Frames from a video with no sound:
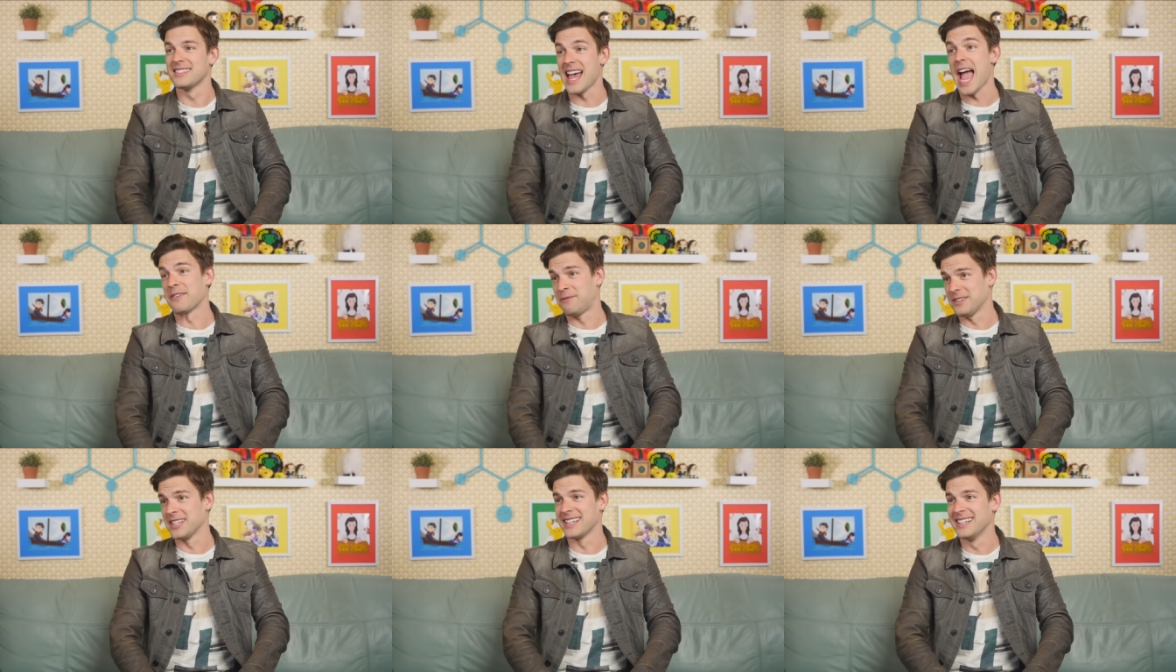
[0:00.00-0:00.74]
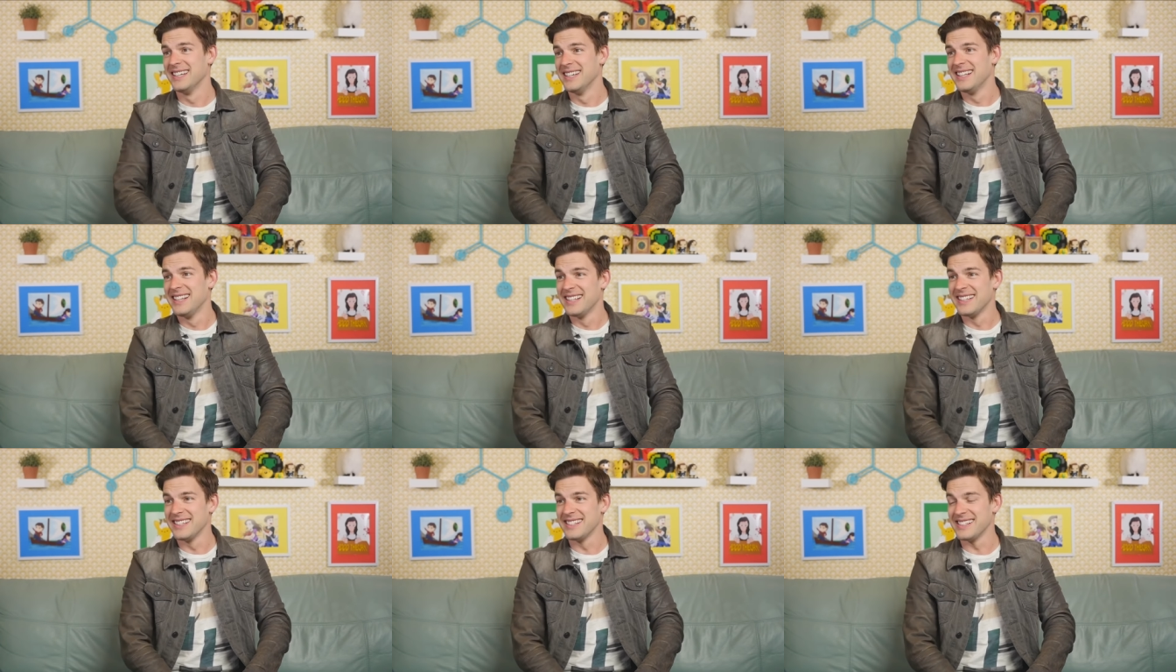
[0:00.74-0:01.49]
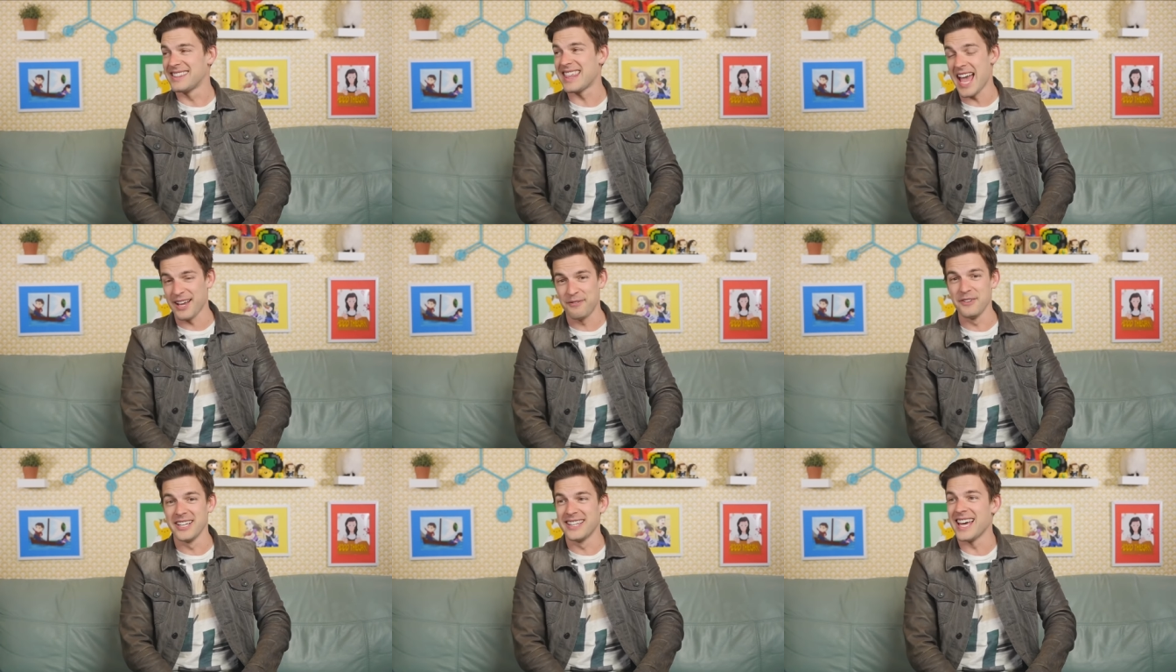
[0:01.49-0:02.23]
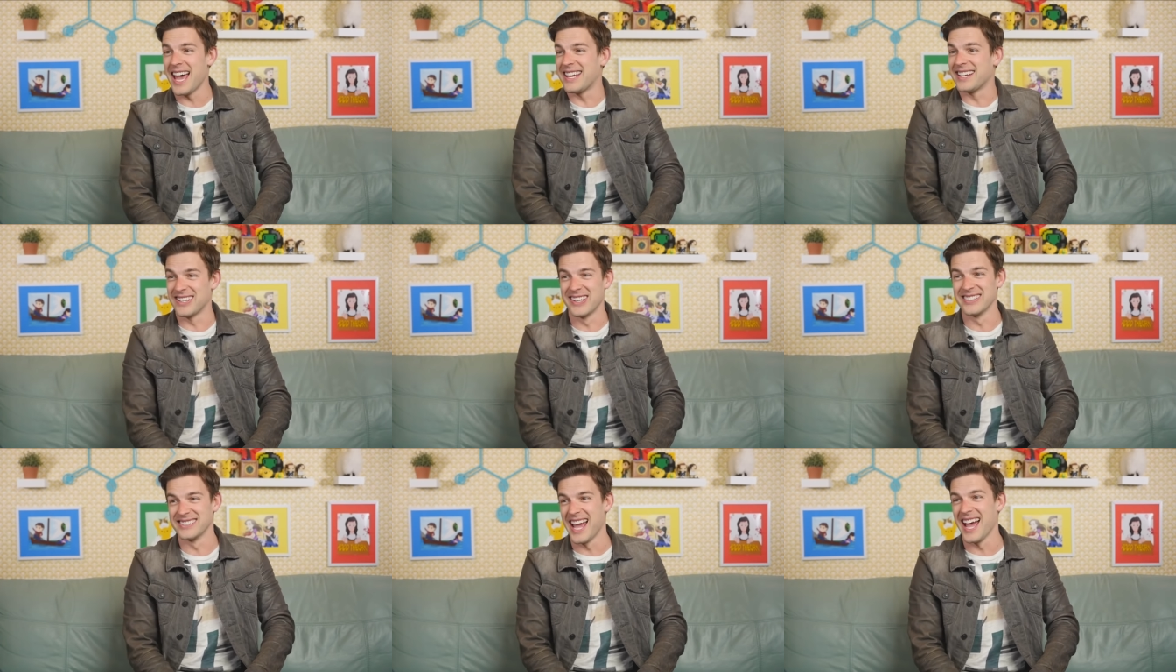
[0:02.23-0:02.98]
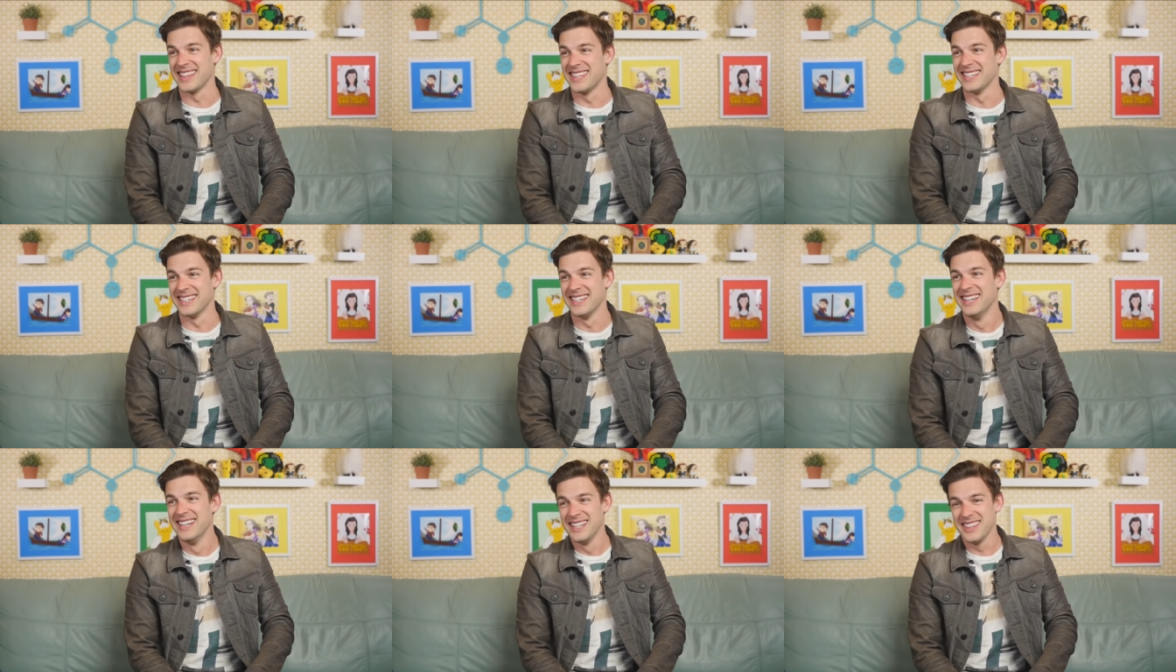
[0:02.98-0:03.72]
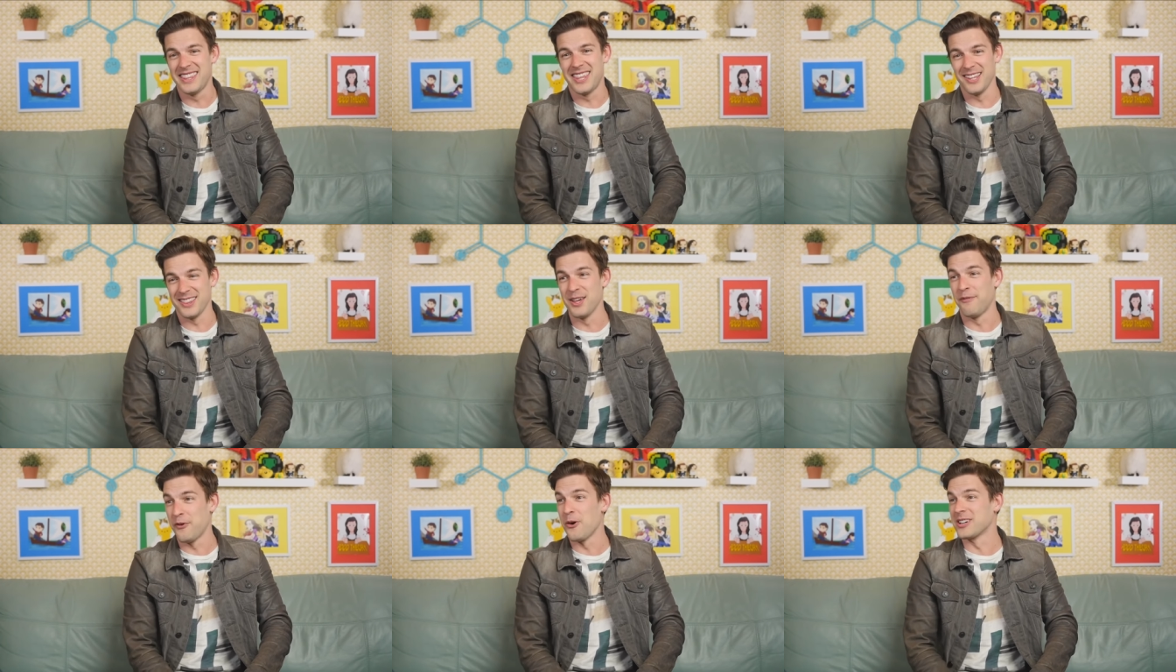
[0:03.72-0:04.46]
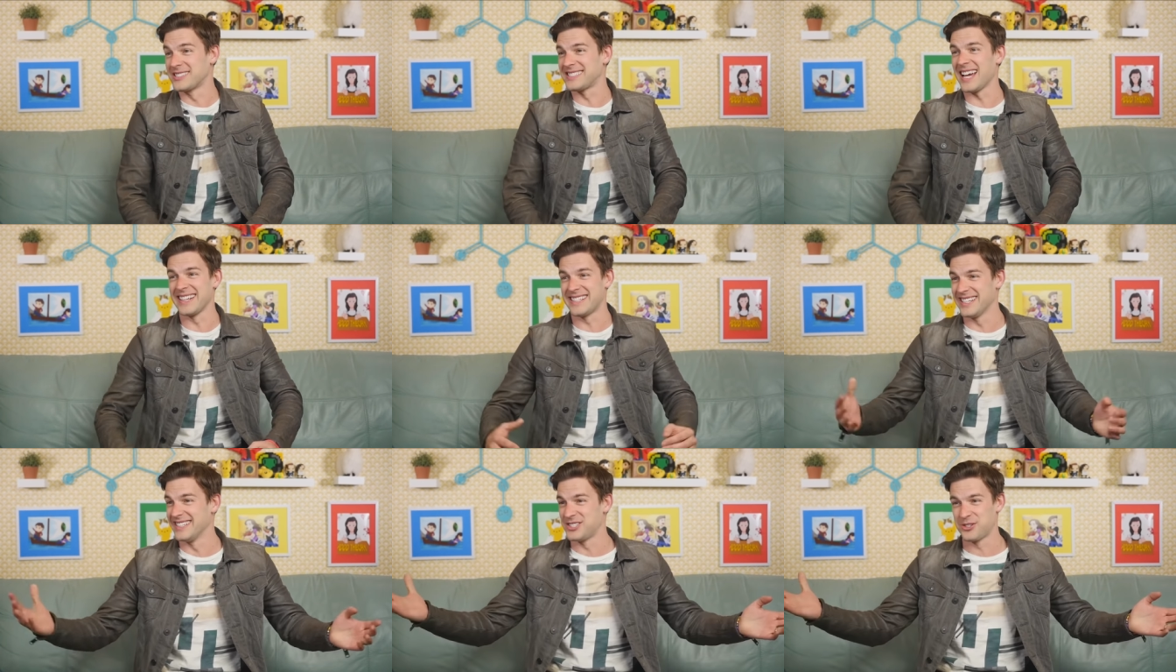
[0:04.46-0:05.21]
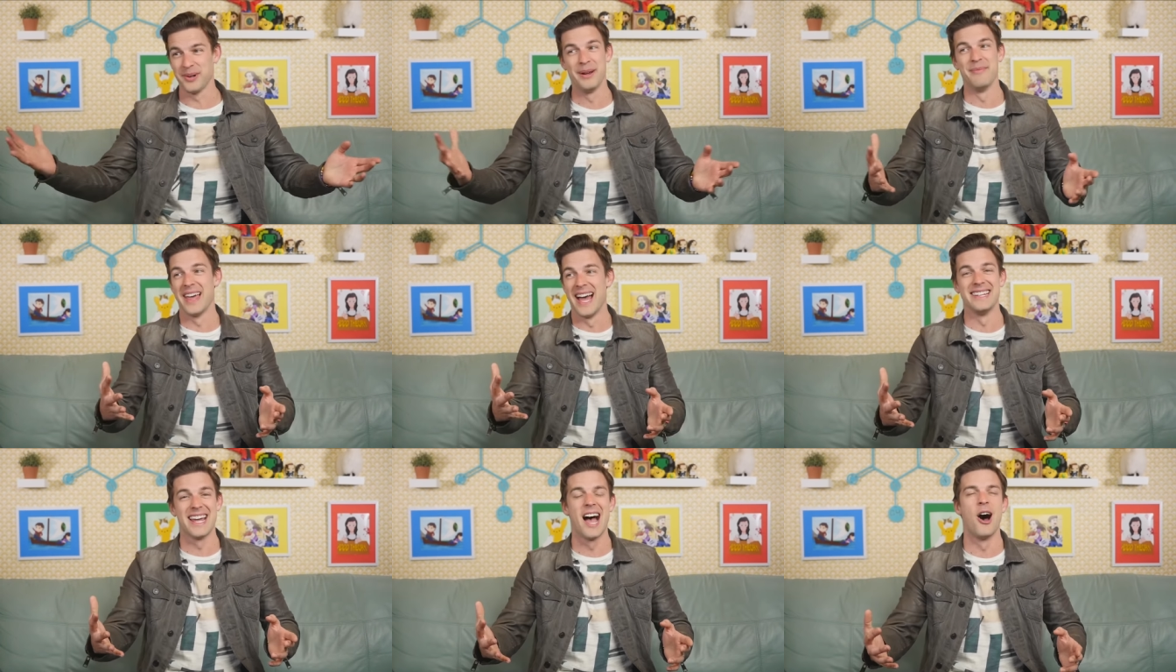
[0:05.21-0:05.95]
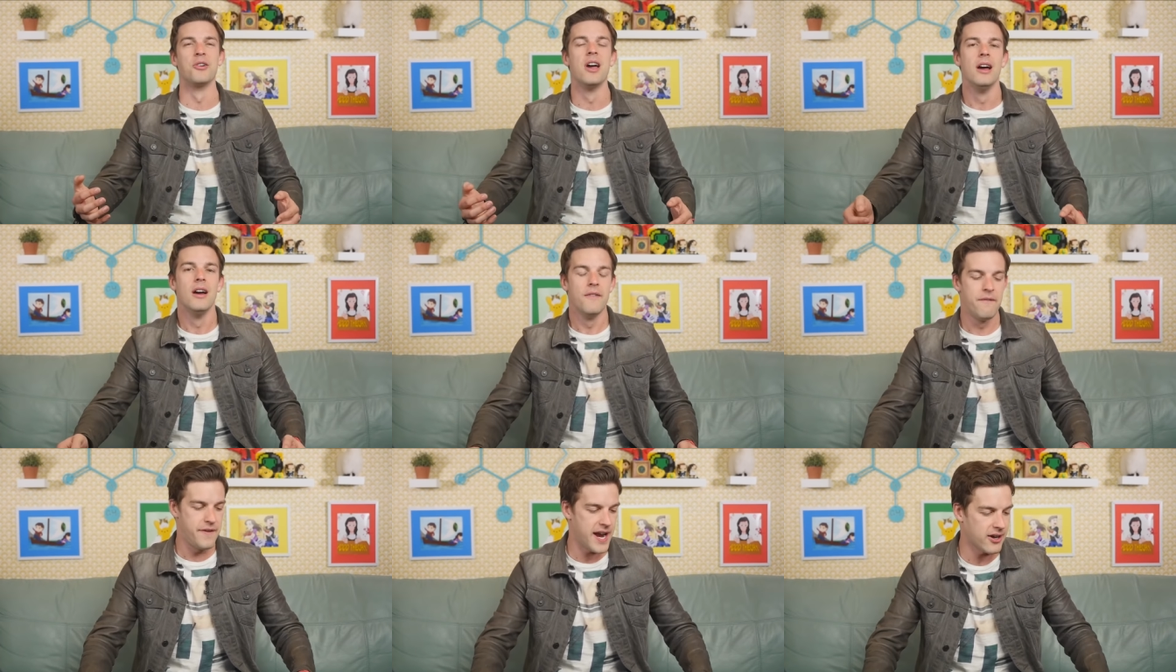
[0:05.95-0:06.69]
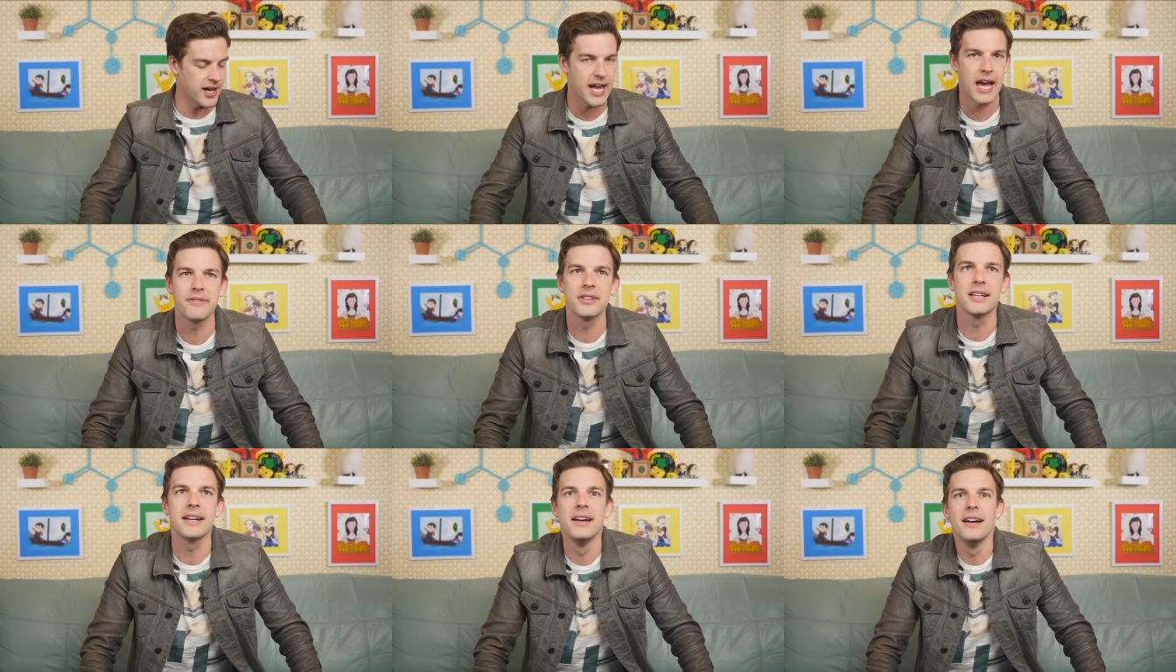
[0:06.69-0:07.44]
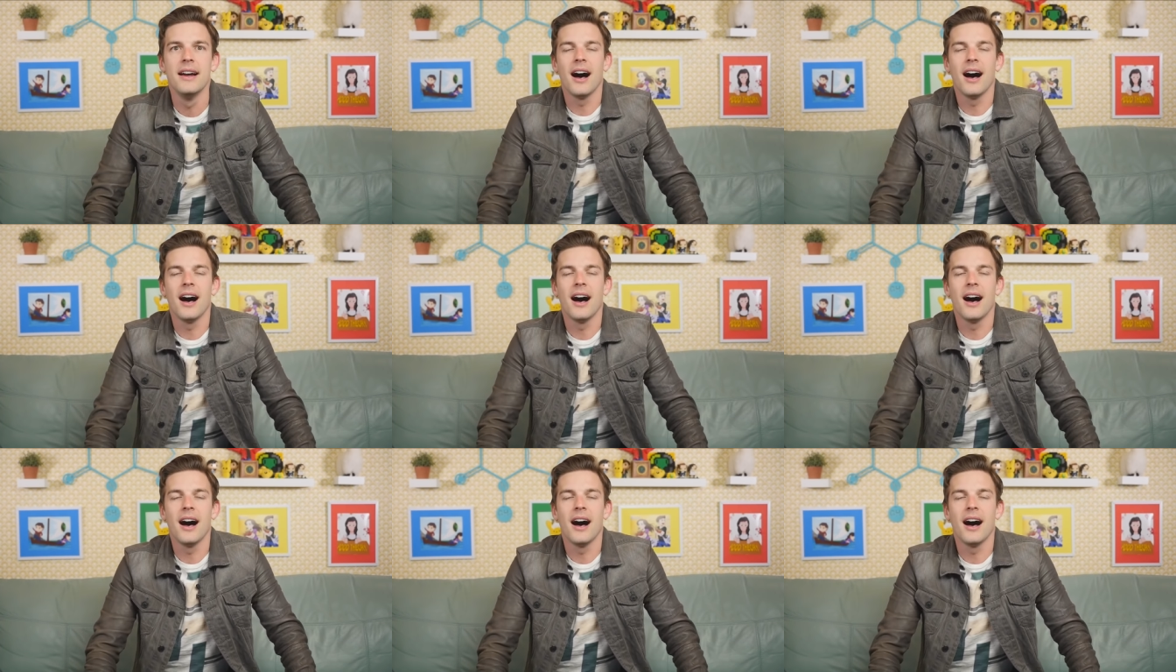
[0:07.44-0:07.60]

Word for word: Thankfully, thankfully the editors had the, the, the foresight to trim that down very heavily.